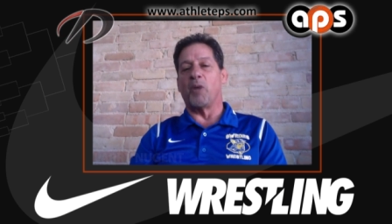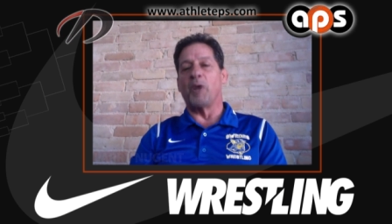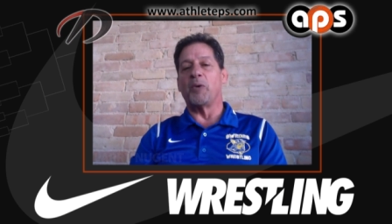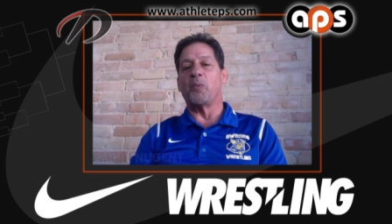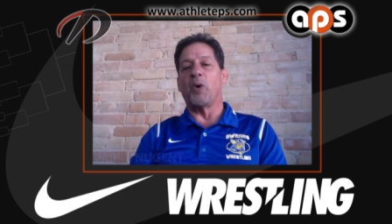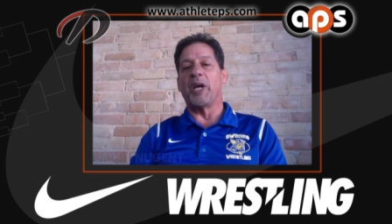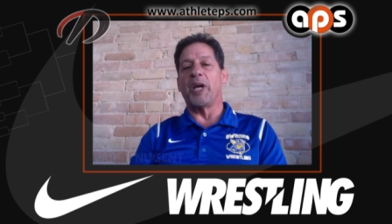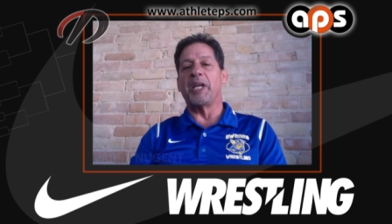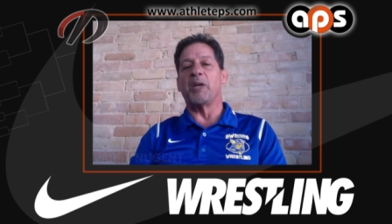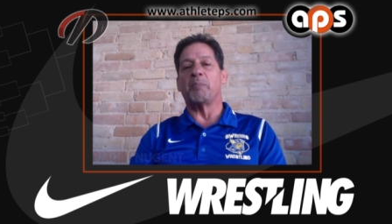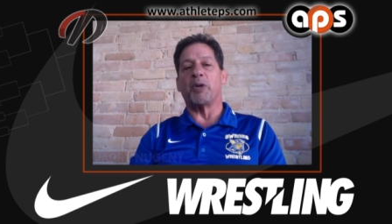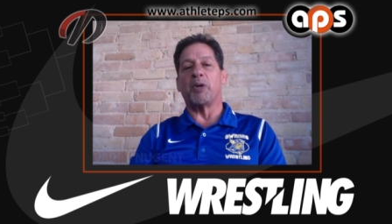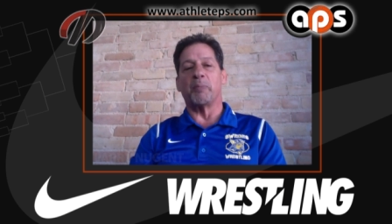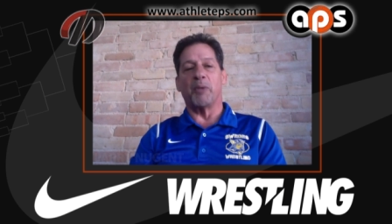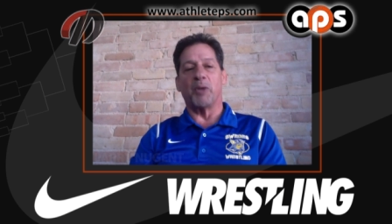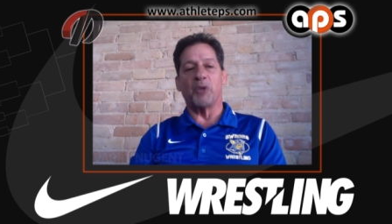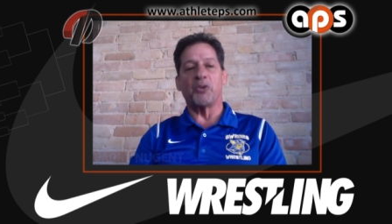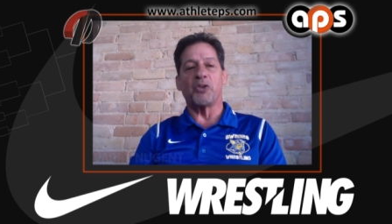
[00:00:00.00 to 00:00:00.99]
one way to
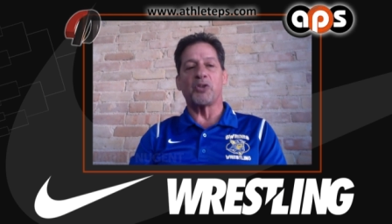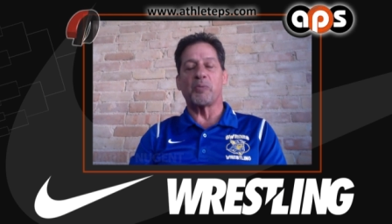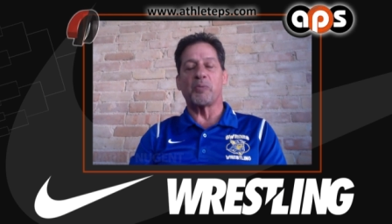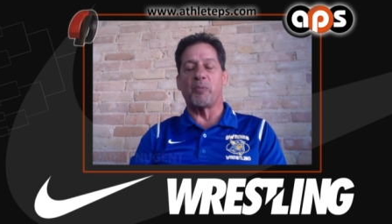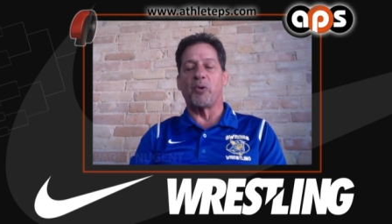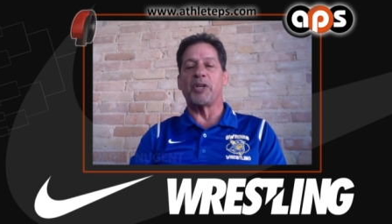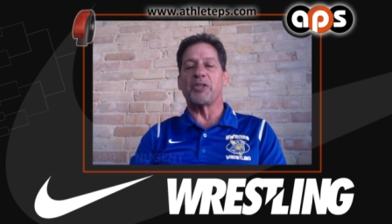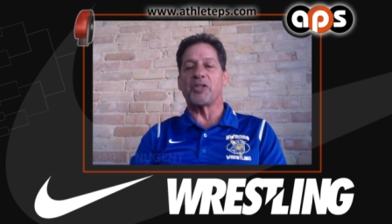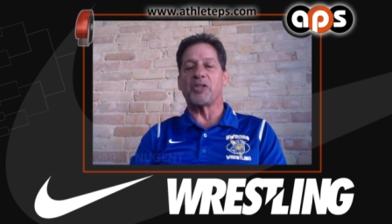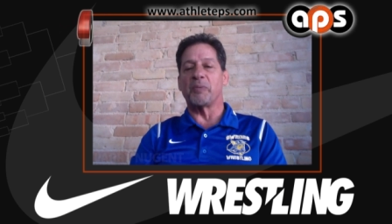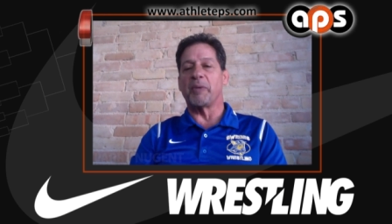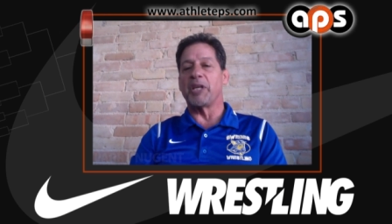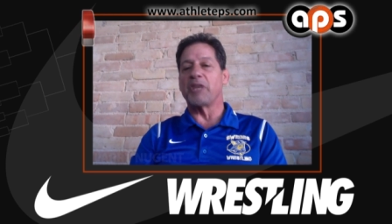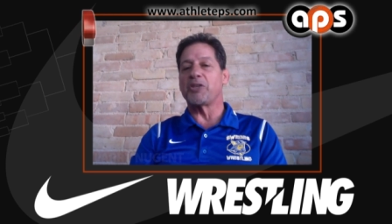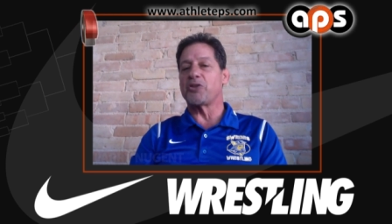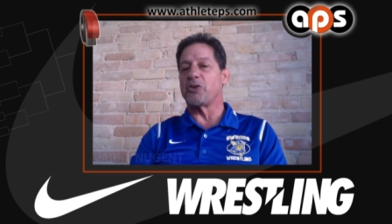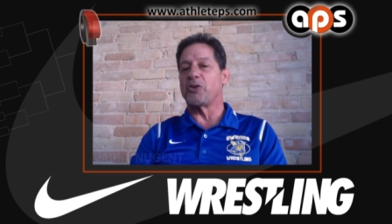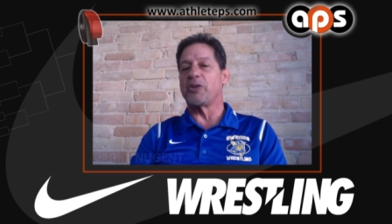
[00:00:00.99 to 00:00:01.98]
promote the sport is to
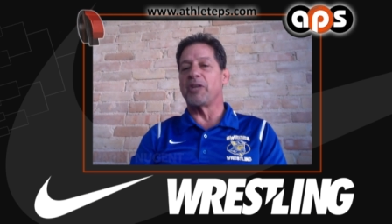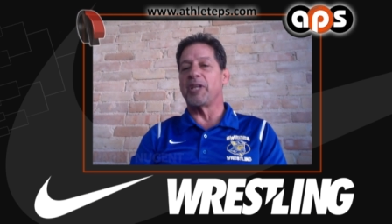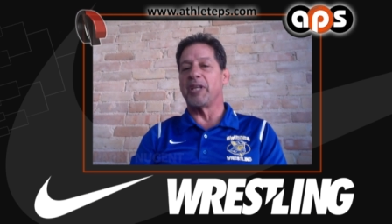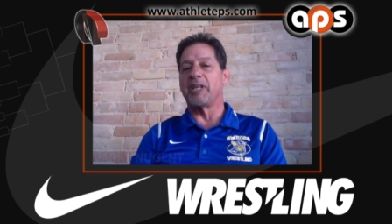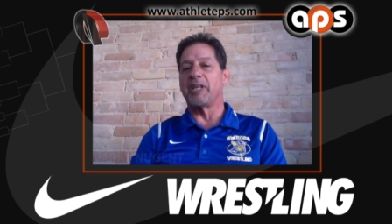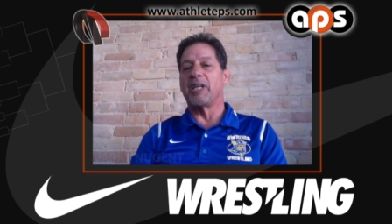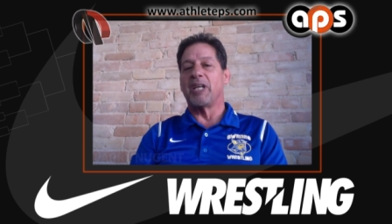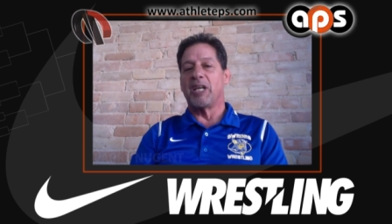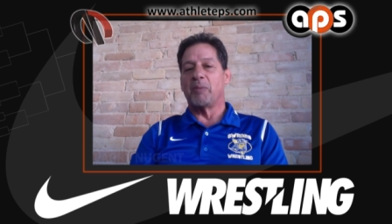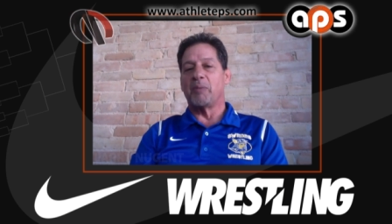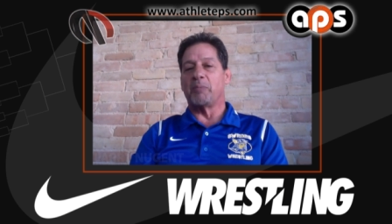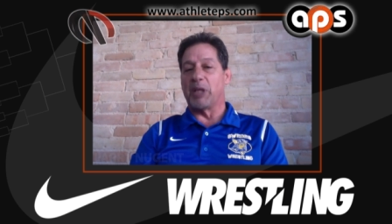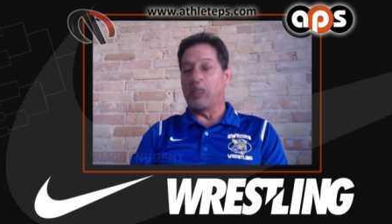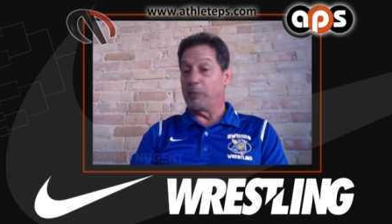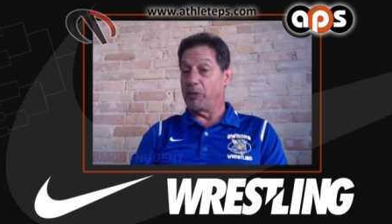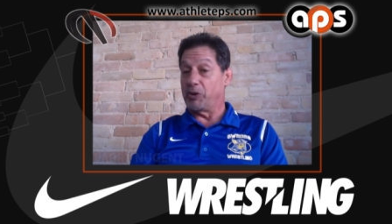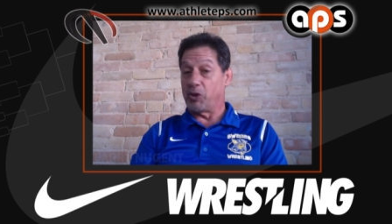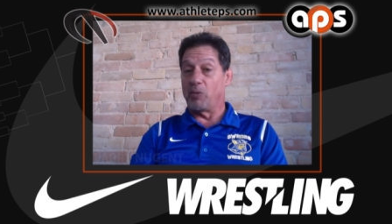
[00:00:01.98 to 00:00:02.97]
make sure that
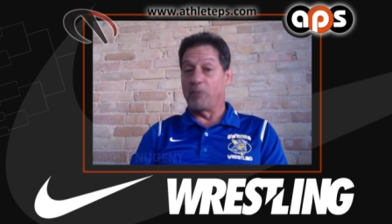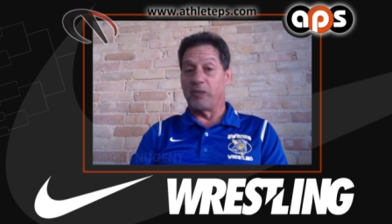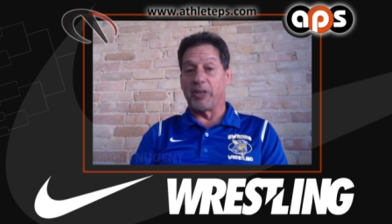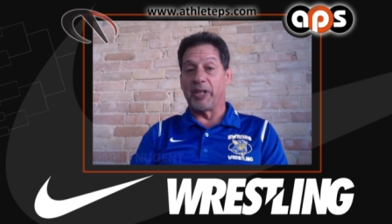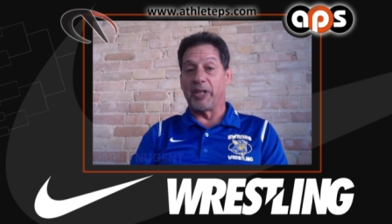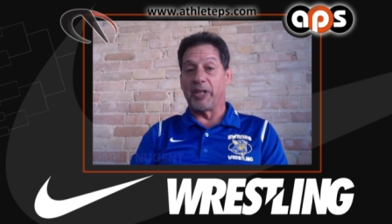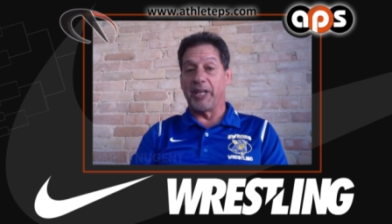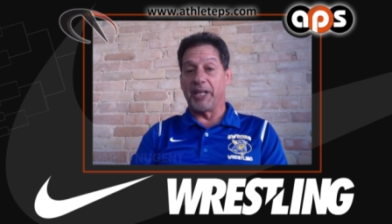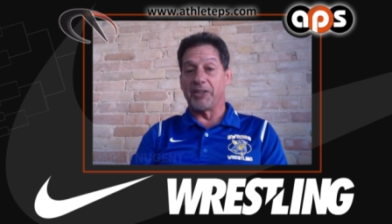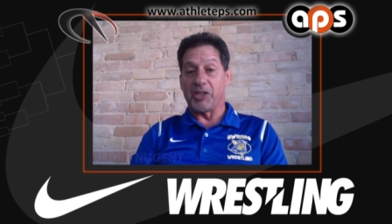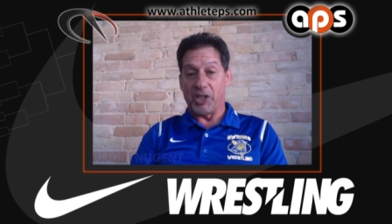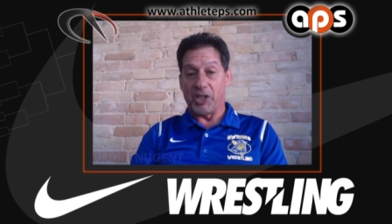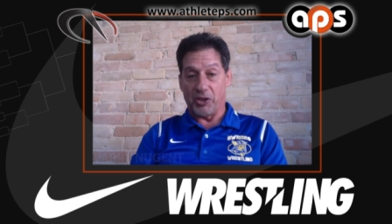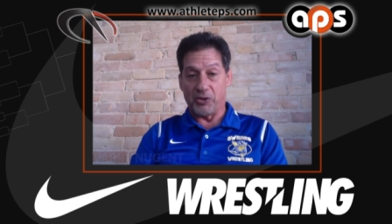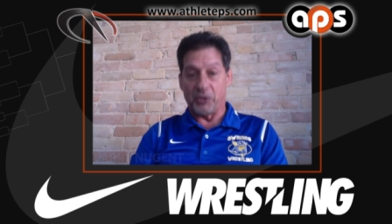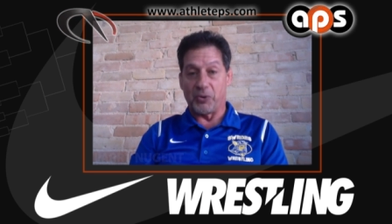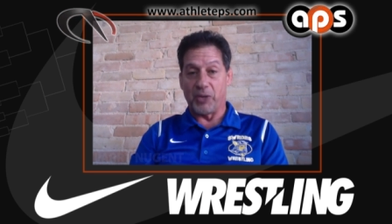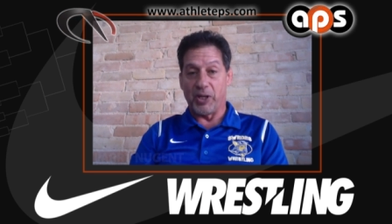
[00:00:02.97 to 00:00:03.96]
people don't forget its
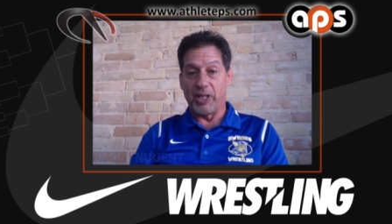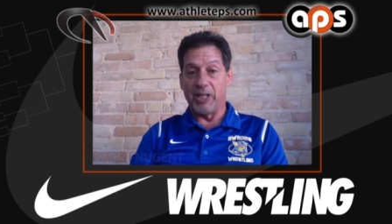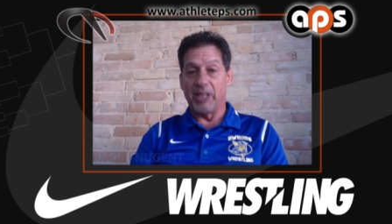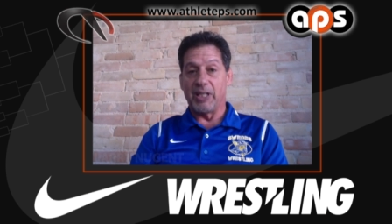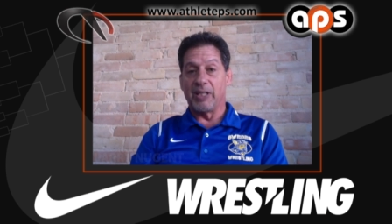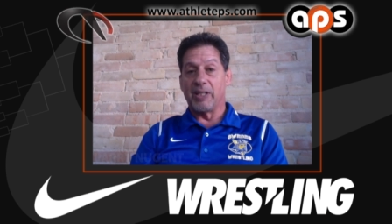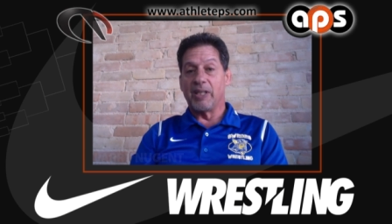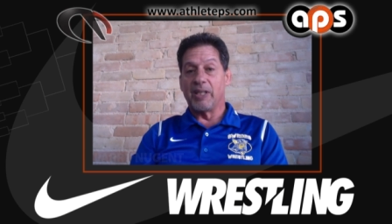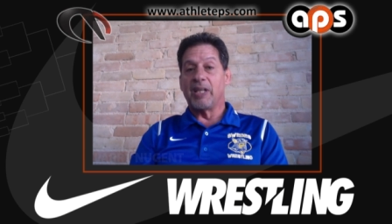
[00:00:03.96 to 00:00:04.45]
history.